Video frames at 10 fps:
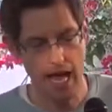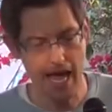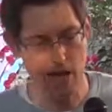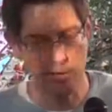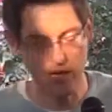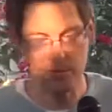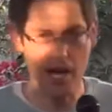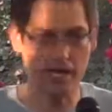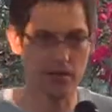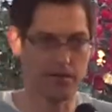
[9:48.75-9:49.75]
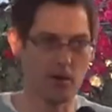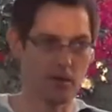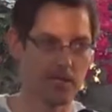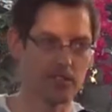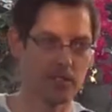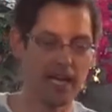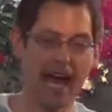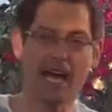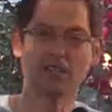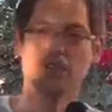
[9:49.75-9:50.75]
And we ended up talking on the phone recently.
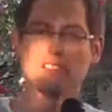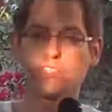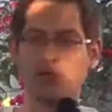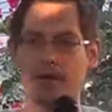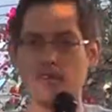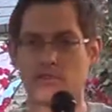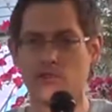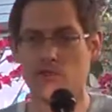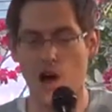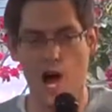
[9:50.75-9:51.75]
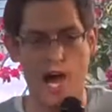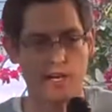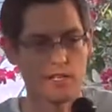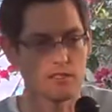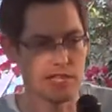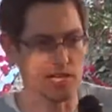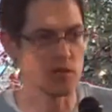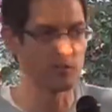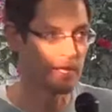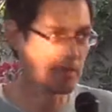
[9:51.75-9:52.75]
And I asked her, I said, Do you ever talk to any
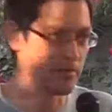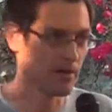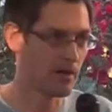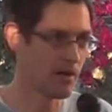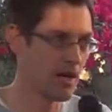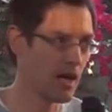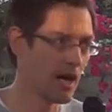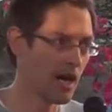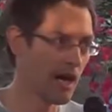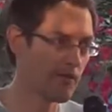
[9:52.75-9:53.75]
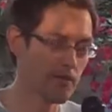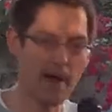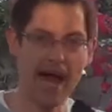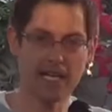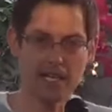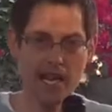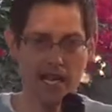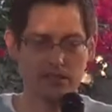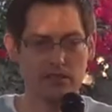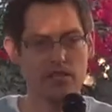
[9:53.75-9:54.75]
of those people? uh, from back in the
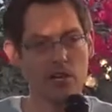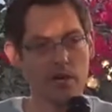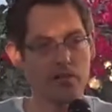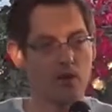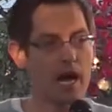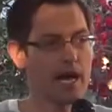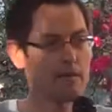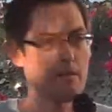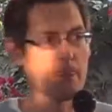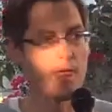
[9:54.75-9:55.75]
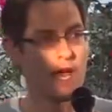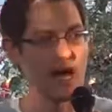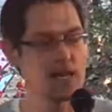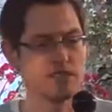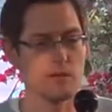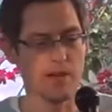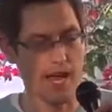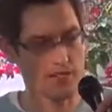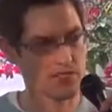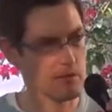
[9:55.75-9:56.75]
day. And she said, you know, I try. He said,
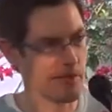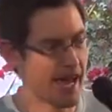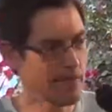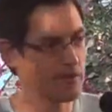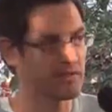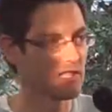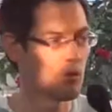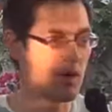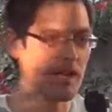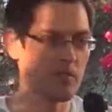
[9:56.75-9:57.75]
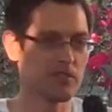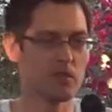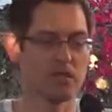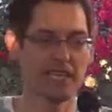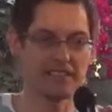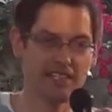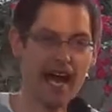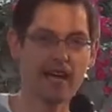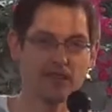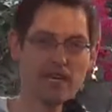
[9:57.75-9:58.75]
but she said, but every single one of them is doing the
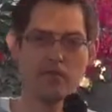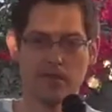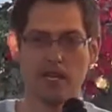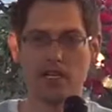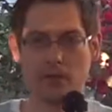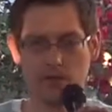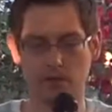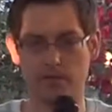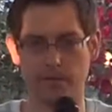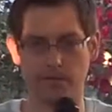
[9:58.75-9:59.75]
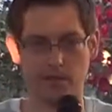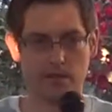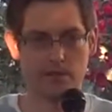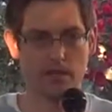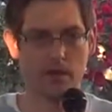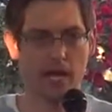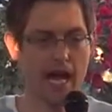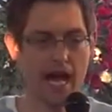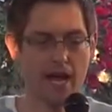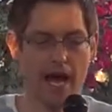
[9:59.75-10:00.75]
exact same thing they were doing 15 years ago, and
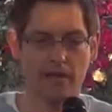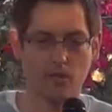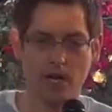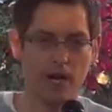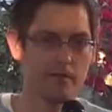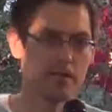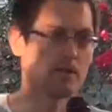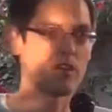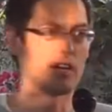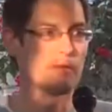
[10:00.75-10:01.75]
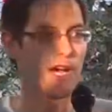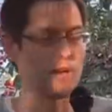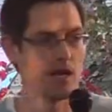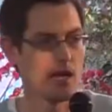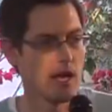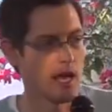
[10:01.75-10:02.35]
I, I we don't have anything to talk about.